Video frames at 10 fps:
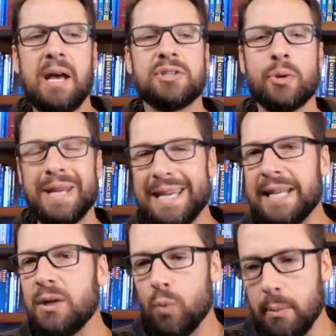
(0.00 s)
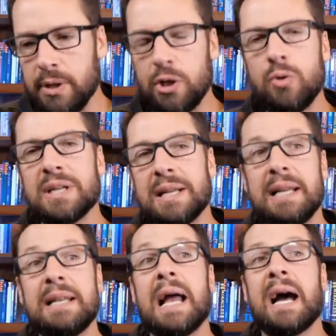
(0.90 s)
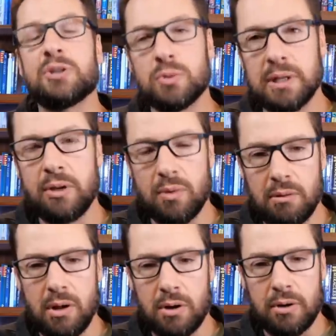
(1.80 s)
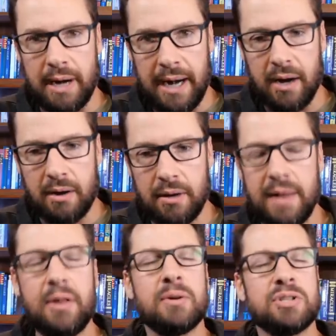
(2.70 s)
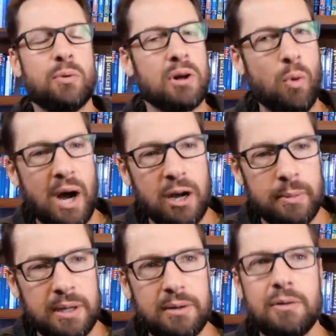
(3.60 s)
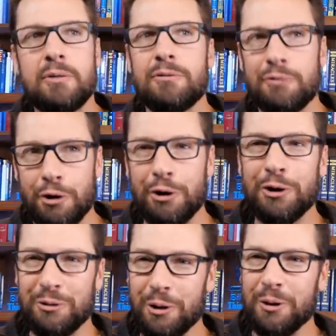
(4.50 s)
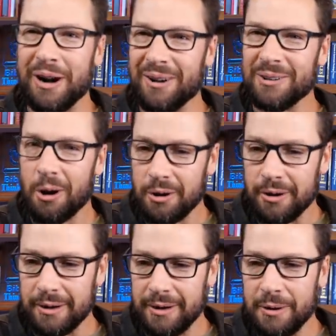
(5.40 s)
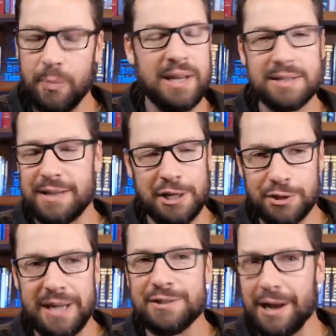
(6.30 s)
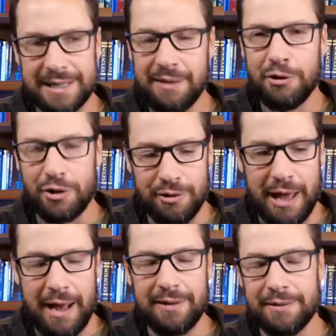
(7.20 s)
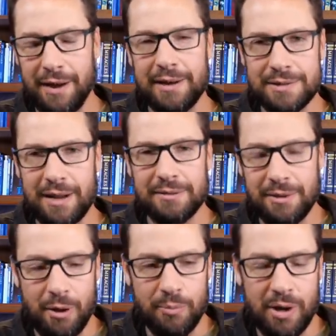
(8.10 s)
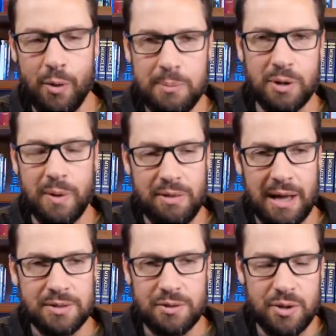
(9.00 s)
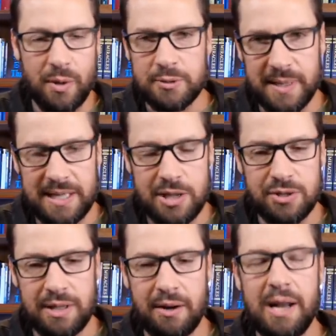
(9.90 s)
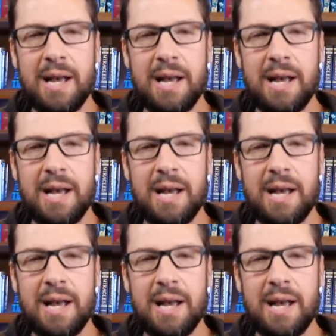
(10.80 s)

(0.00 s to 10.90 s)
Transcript: So any woman who doesn't naturally grow longer hair, there is no requirement for her to grow her hair longer because nature has not given her that. God has not uh, equipped her with that. So there's no expectation there.